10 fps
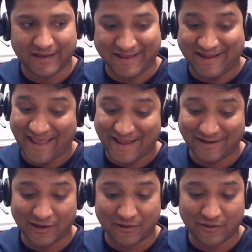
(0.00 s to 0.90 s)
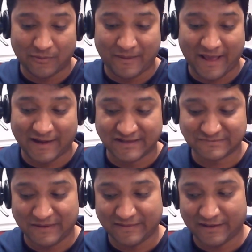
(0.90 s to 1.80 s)
I can again, go back and
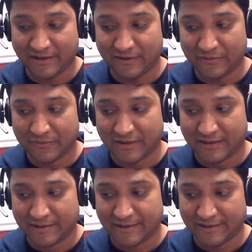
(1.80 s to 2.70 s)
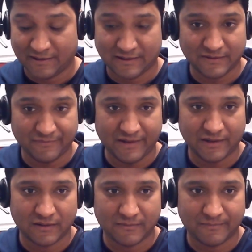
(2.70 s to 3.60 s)
explain that to you in another
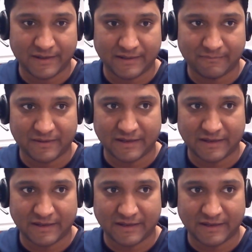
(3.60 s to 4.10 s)
video, but